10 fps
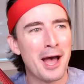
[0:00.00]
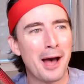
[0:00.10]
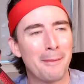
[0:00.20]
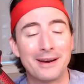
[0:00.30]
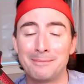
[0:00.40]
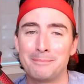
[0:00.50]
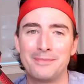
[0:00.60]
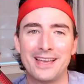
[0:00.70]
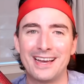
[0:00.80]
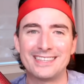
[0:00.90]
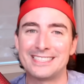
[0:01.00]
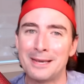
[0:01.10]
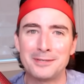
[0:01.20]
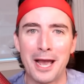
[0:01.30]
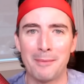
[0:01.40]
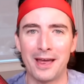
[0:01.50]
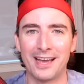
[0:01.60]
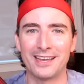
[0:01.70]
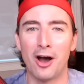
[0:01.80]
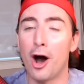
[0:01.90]
But at the same time,
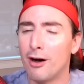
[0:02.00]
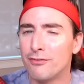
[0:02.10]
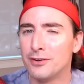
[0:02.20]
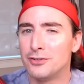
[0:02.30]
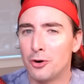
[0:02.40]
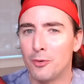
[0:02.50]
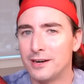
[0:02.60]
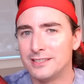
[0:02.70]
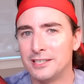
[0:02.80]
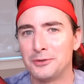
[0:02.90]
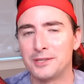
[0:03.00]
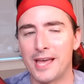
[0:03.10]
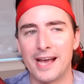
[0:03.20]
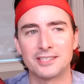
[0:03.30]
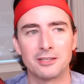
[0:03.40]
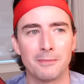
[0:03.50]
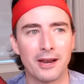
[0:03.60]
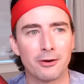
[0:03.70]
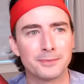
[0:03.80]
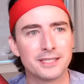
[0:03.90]
I often don't want to deal with the hassle of
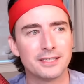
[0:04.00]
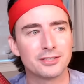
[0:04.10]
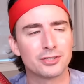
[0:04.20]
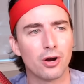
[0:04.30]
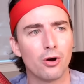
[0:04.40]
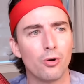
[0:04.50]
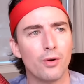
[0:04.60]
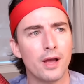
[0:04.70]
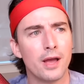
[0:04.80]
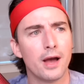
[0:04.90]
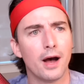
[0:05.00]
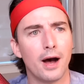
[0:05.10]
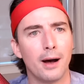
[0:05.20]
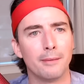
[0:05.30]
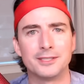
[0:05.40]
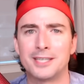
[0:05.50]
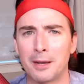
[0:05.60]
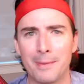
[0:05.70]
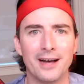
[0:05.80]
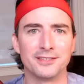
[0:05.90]
bankruptcy, so it's like a
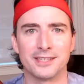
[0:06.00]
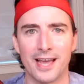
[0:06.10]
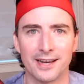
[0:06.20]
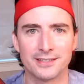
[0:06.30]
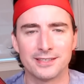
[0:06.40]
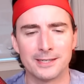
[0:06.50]
balancing act.